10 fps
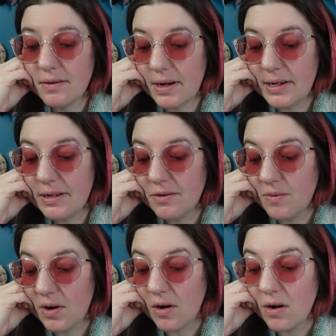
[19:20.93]
I need to
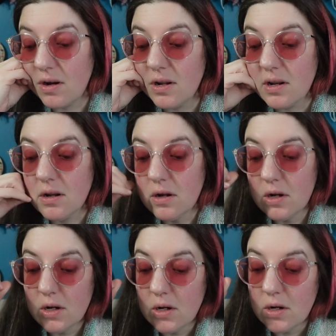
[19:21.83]
work on
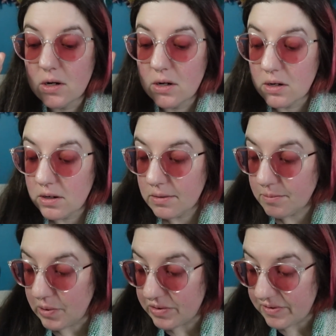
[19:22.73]

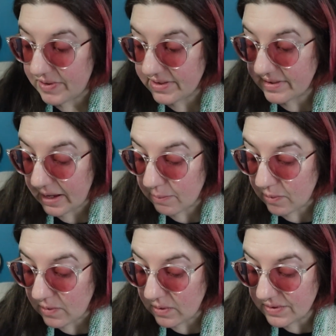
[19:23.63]
both of the
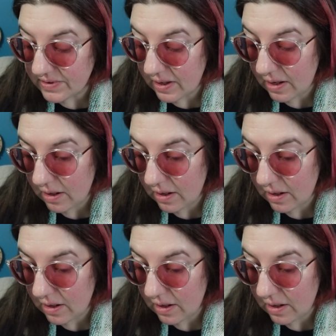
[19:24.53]
samples.